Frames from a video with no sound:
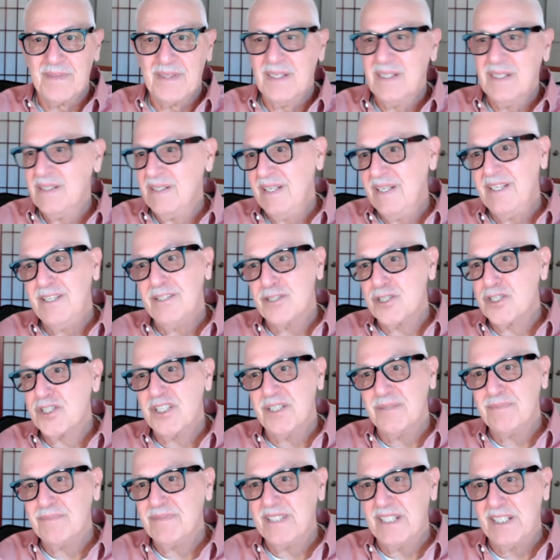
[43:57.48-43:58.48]

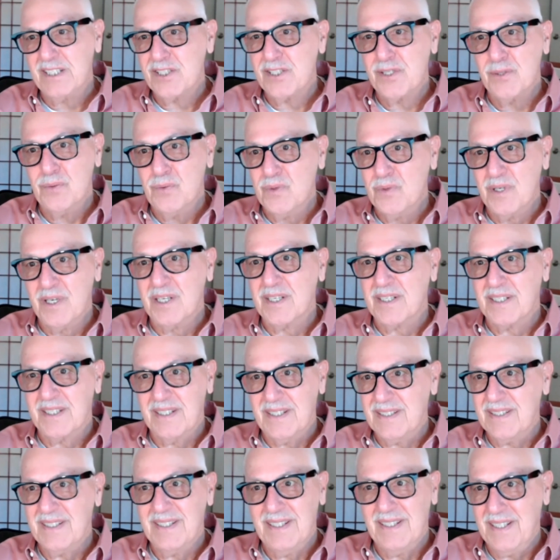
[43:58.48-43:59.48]
Leadership doesn't work
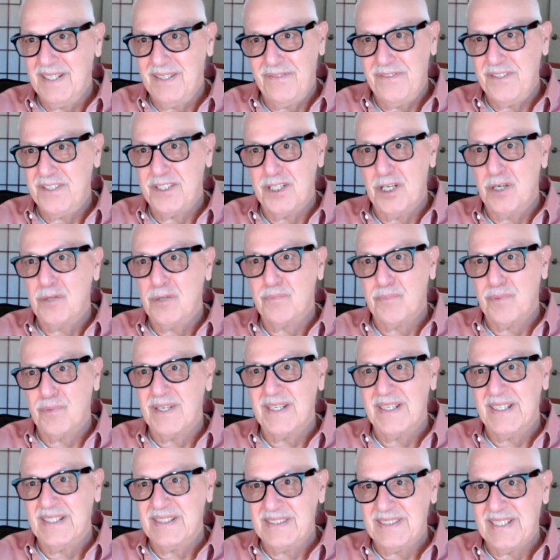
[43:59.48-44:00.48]
if you don't bring
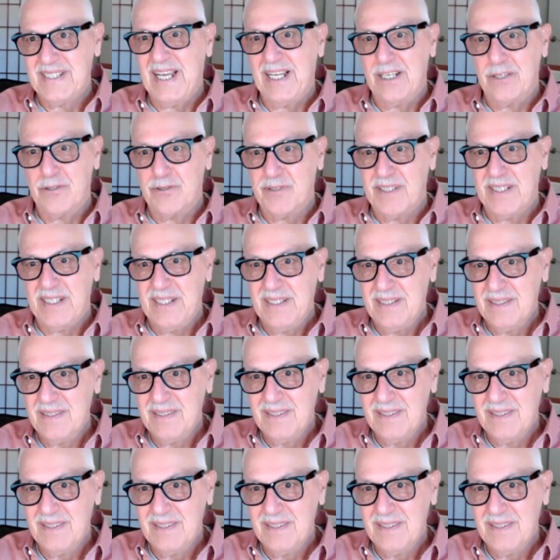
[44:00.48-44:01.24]
integrity.